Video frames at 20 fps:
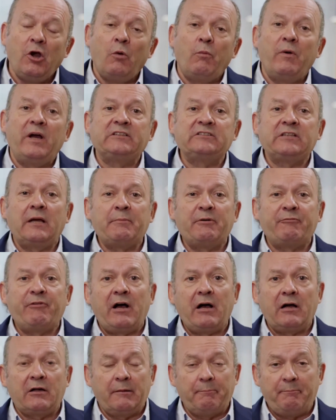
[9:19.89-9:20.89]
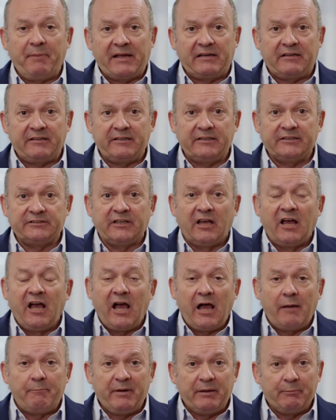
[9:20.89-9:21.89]
where some of our competitors
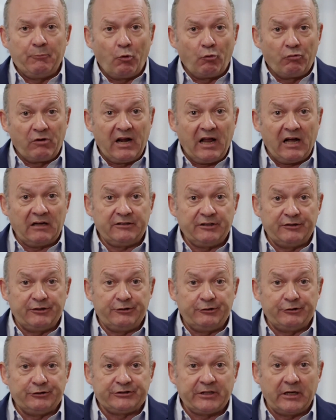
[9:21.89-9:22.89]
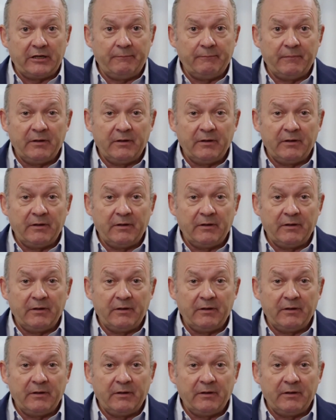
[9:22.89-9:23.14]
have been more reluctant to do so.